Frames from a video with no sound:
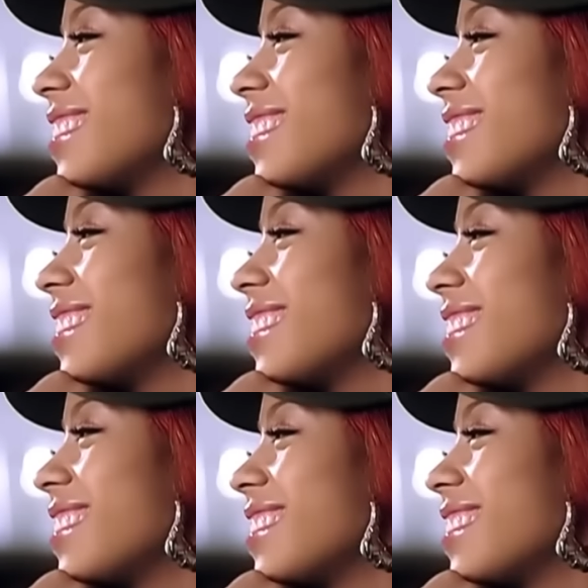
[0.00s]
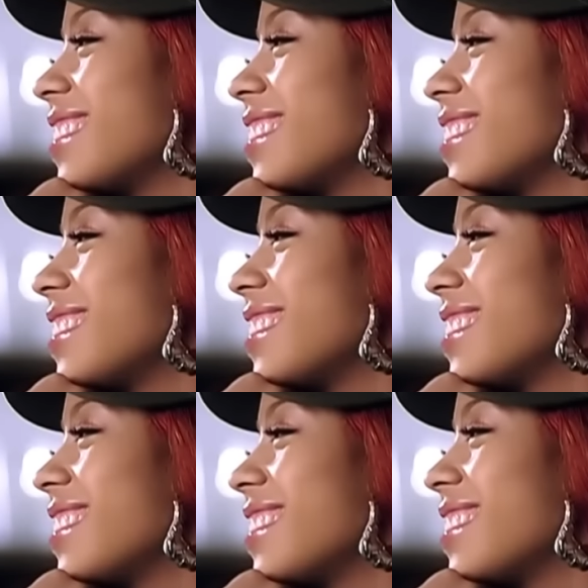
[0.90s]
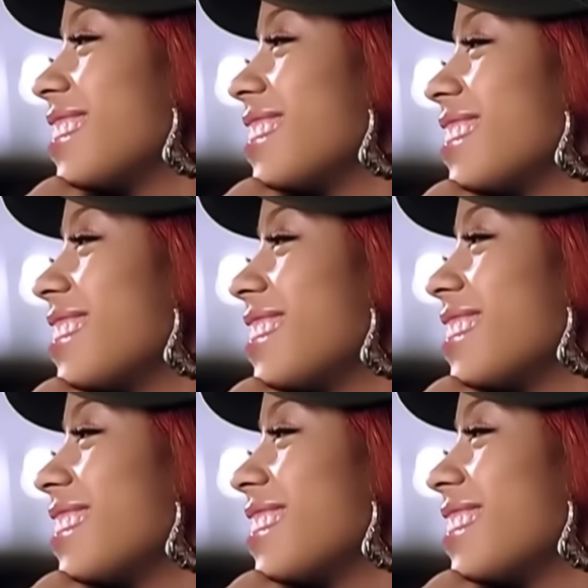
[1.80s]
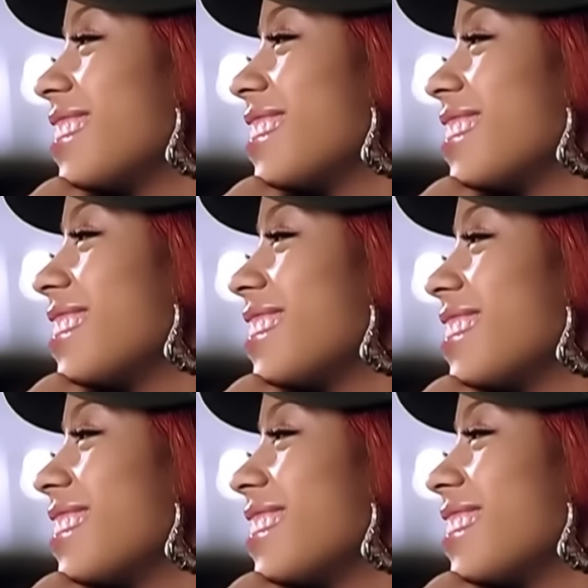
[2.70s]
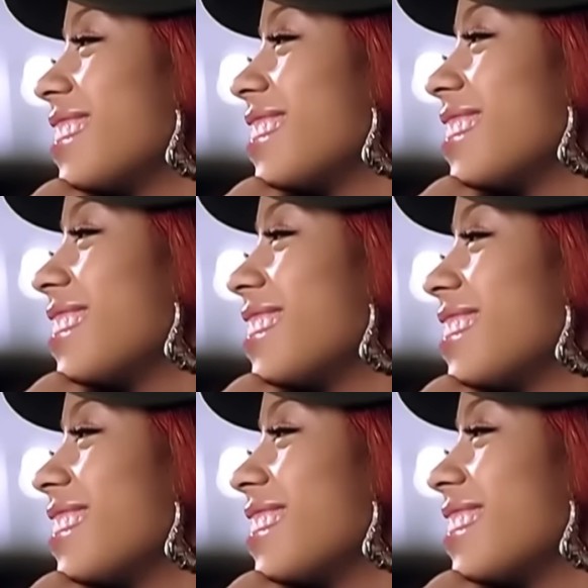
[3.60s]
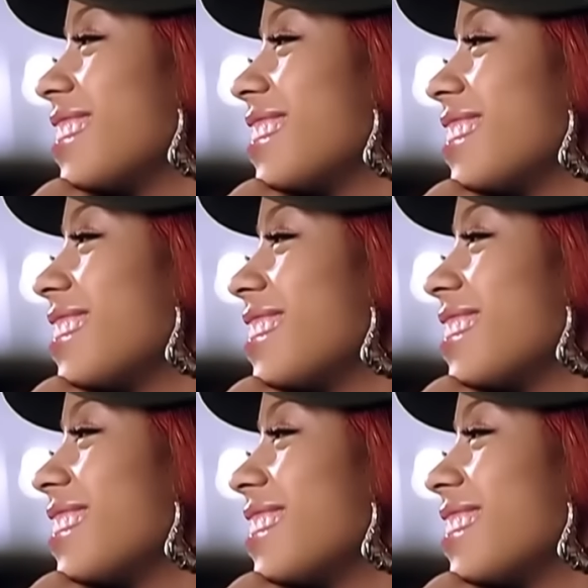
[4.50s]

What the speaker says: [no speech]